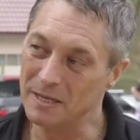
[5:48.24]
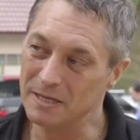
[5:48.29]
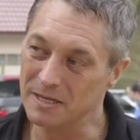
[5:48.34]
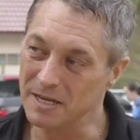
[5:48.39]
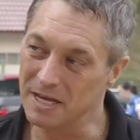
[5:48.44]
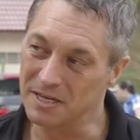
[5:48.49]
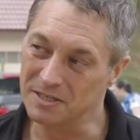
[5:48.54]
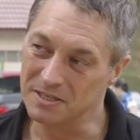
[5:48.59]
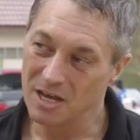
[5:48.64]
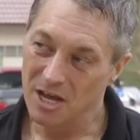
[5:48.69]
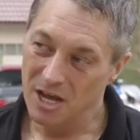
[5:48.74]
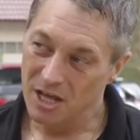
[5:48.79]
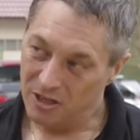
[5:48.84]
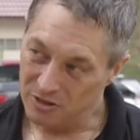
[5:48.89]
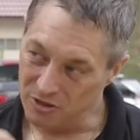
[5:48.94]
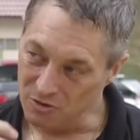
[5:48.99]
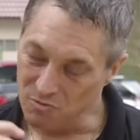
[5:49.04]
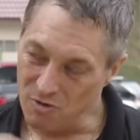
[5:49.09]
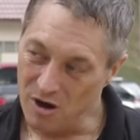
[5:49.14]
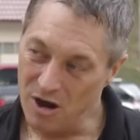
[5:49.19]
Yes,
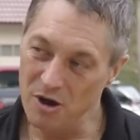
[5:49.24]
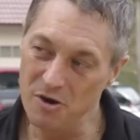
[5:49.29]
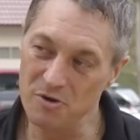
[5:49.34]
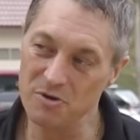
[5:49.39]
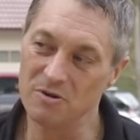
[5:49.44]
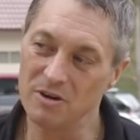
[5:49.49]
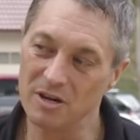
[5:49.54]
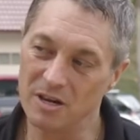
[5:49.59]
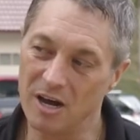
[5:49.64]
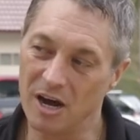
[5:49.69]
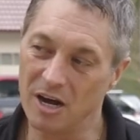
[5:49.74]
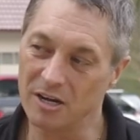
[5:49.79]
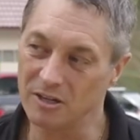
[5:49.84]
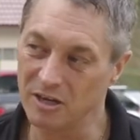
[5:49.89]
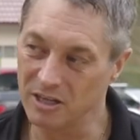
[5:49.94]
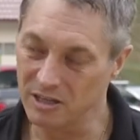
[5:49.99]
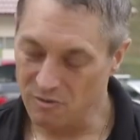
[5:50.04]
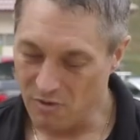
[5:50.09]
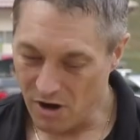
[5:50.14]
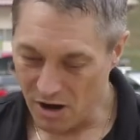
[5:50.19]
the road, I
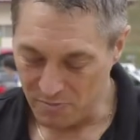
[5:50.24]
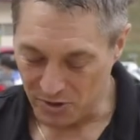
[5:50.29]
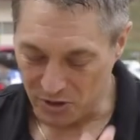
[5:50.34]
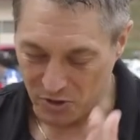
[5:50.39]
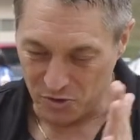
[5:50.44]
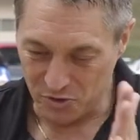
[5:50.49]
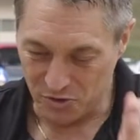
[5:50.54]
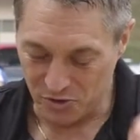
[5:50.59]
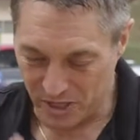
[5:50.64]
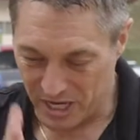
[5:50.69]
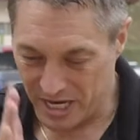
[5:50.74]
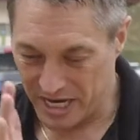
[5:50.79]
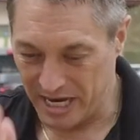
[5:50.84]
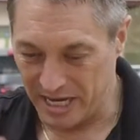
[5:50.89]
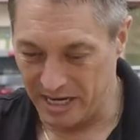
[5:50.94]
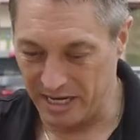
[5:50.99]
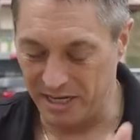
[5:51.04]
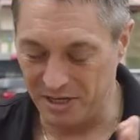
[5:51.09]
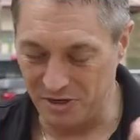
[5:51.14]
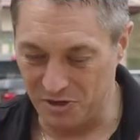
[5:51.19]
like the road because you can
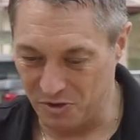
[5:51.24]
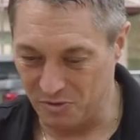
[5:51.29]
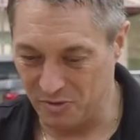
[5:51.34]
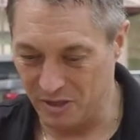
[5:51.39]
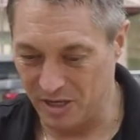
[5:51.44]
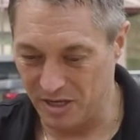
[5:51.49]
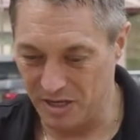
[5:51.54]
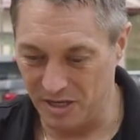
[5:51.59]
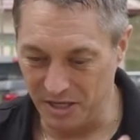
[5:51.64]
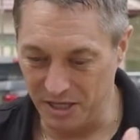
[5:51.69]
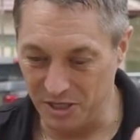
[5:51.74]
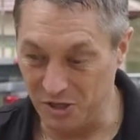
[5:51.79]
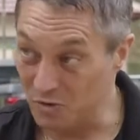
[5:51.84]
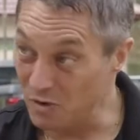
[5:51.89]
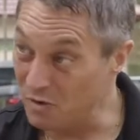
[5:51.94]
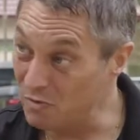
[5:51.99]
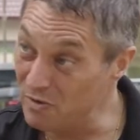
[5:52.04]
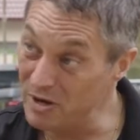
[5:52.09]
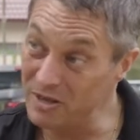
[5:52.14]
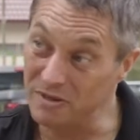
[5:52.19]
get into
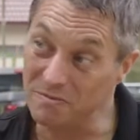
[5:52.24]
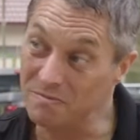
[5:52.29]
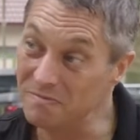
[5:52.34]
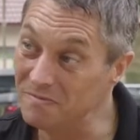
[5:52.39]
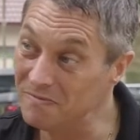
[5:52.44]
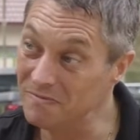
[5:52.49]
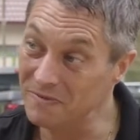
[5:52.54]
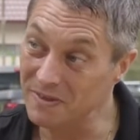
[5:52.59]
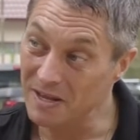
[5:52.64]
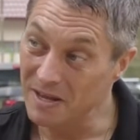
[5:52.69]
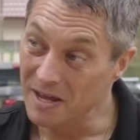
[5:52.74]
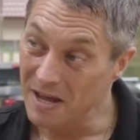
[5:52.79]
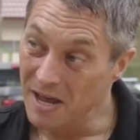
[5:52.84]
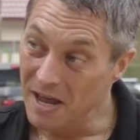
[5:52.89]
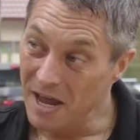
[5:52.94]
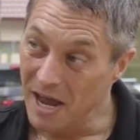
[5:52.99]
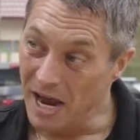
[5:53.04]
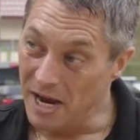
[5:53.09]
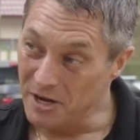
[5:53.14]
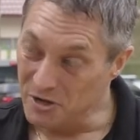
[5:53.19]
a rhythm,
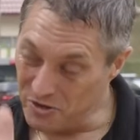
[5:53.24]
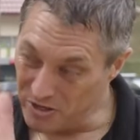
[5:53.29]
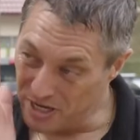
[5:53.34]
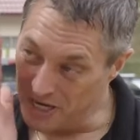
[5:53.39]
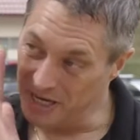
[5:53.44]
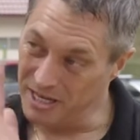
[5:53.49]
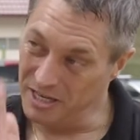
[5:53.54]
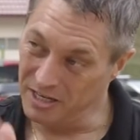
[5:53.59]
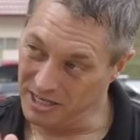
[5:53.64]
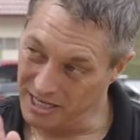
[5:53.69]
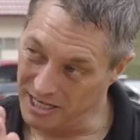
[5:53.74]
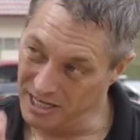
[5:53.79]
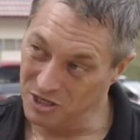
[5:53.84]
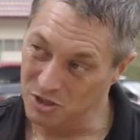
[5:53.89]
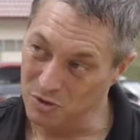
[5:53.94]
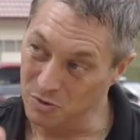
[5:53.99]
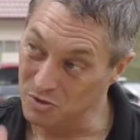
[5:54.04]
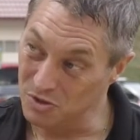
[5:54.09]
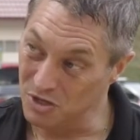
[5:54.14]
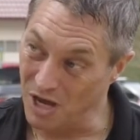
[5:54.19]
mm-hmm. and you can get
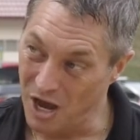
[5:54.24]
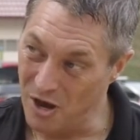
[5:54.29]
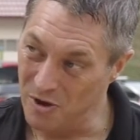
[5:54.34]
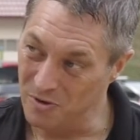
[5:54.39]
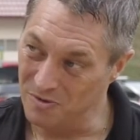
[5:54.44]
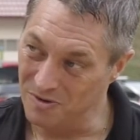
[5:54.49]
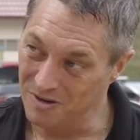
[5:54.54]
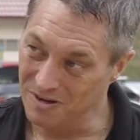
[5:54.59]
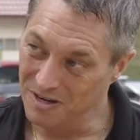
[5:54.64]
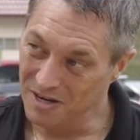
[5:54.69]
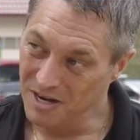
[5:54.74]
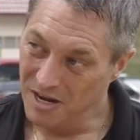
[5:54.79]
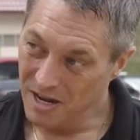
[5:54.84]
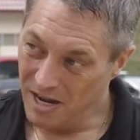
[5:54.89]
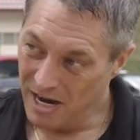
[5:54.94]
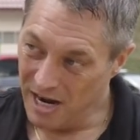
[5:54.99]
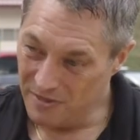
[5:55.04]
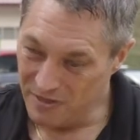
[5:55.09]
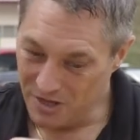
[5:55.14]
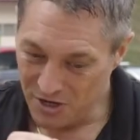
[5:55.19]
into a zone,
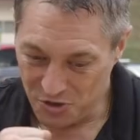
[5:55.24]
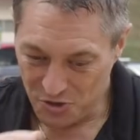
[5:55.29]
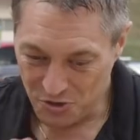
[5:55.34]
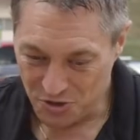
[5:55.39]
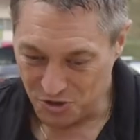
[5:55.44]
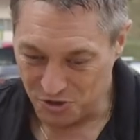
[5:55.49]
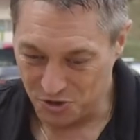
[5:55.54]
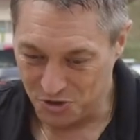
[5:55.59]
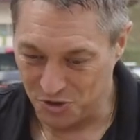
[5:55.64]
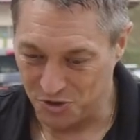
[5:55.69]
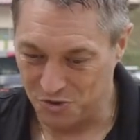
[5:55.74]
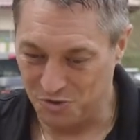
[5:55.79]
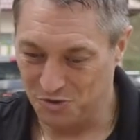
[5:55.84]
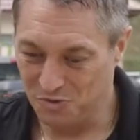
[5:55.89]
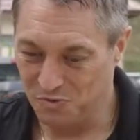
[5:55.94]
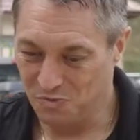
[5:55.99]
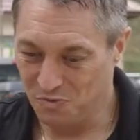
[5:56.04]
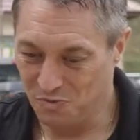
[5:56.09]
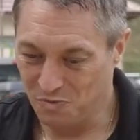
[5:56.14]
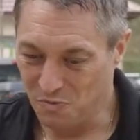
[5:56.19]
mm-hmm. and then you can just
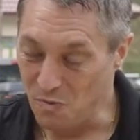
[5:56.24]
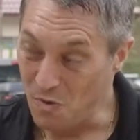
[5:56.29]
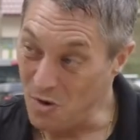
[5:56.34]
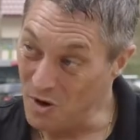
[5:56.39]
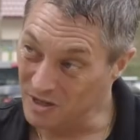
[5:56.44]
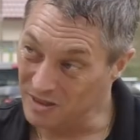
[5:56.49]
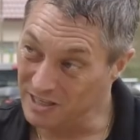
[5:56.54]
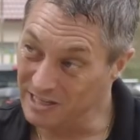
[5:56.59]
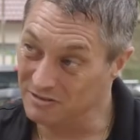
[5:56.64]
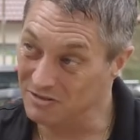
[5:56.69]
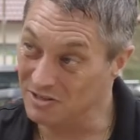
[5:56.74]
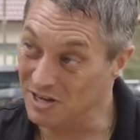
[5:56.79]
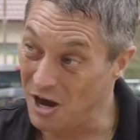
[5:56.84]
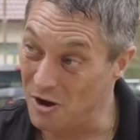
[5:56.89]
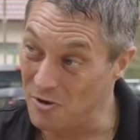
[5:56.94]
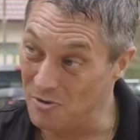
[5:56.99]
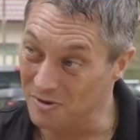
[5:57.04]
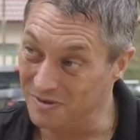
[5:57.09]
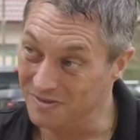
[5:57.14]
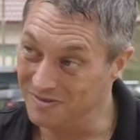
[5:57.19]
work that
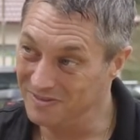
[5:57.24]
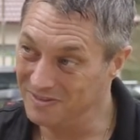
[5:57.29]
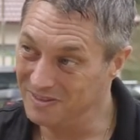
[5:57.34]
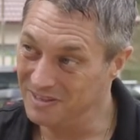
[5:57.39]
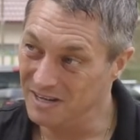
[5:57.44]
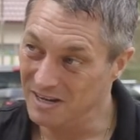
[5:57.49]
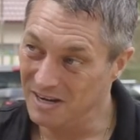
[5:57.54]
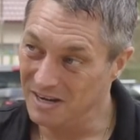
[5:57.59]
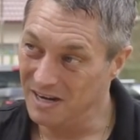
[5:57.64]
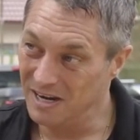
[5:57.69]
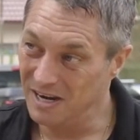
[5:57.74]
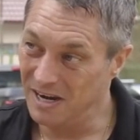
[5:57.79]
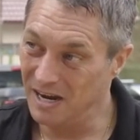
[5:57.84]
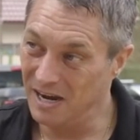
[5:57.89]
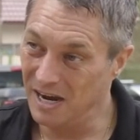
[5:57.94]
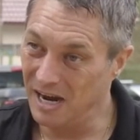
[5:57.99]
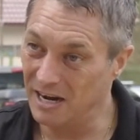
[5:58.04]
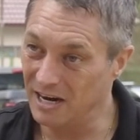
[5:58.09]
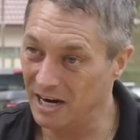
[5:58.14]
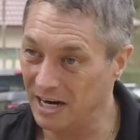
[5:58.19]
zone.
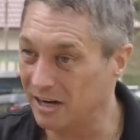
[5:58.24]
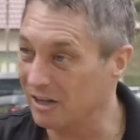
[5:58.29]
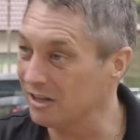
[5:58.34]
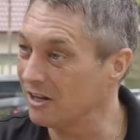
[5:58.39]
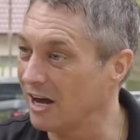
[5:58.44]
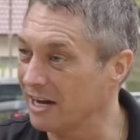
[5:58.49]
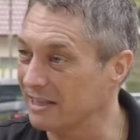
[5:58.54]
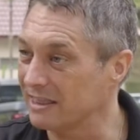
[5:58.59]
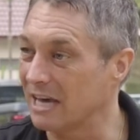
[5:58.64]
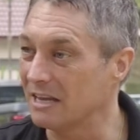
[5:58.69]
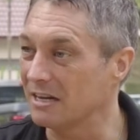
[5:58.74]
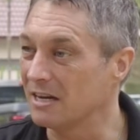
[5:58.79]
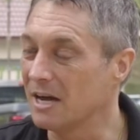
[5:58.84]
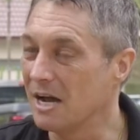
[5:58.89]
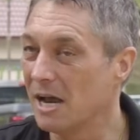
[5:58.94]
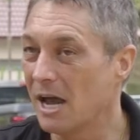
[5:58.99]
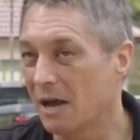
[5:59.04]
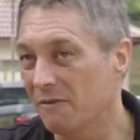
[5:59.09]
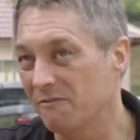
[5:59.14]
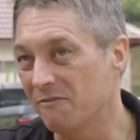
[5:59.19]
Mm. And I like that.
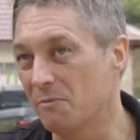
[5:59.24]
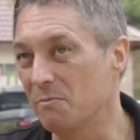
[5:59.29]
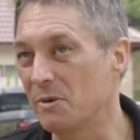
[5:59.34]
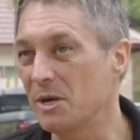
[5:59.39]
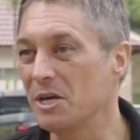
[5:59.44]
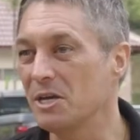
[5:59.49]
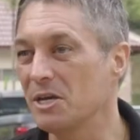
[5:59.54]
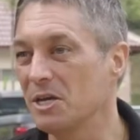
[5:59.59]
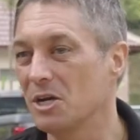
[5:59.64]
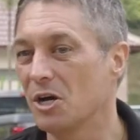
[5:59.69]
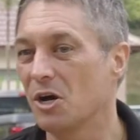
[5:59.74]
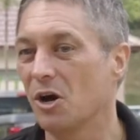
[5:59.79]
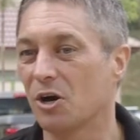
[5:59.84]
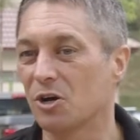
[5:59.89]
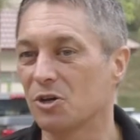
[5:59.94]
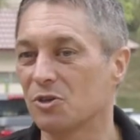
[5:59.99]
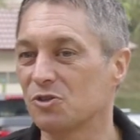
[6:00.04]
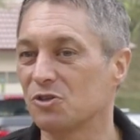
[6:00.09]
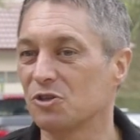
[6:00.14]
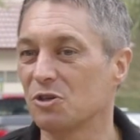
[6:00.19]
For me, on
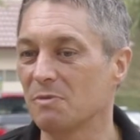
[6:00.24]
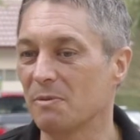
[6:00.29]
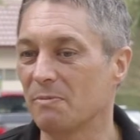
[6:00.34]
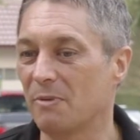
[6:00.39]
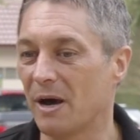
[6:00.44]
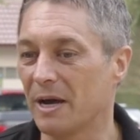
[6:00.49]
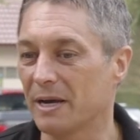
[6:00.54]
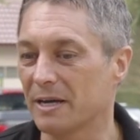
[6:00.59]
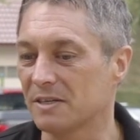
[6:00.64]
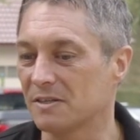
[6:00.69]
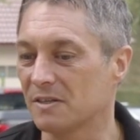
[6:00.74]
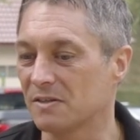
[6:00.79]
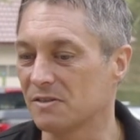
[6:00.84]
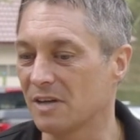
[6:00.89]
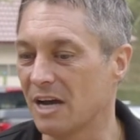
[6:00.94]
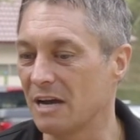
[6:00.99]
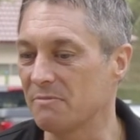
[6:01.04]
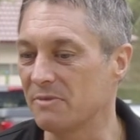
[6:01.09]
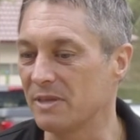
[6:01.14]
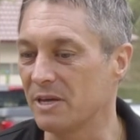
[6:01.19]
a superbike, it's the
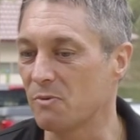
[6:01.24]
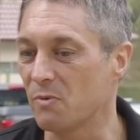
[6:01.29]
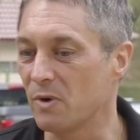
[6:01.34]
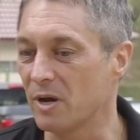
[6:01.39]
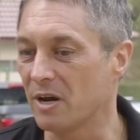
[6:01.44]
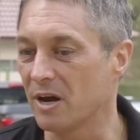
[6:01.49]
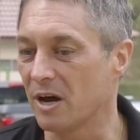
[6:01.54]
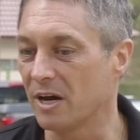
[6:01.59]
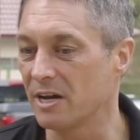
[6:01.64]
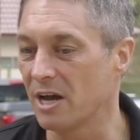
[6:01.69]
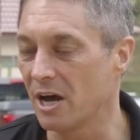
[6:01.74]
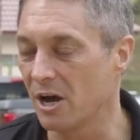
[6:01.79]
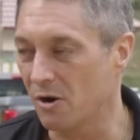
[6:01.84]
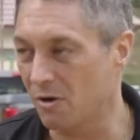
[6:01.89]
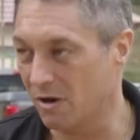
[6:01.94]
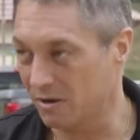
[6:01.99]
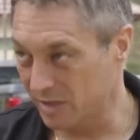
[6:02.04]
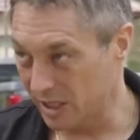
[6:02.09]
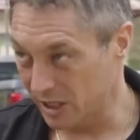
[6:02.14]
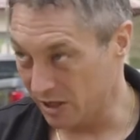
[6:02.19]
same thing. When I know
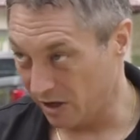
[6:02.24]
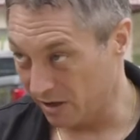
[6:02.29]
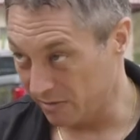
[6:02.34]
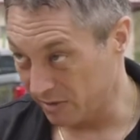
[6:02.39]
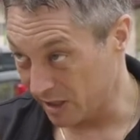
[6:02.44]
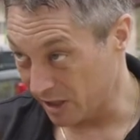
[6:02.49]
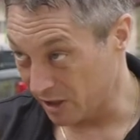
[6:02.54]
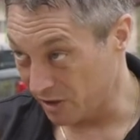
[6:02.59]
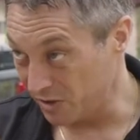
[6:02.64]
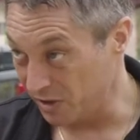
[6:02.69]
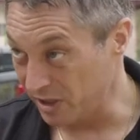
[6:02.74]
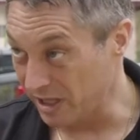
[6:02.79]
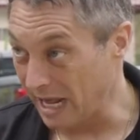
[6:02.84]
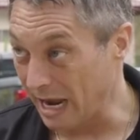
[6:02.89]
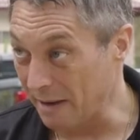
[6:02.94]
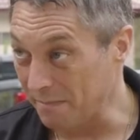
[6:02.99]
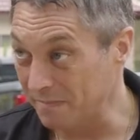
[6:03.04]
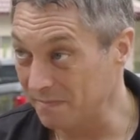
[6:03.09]
I'm on a good lap,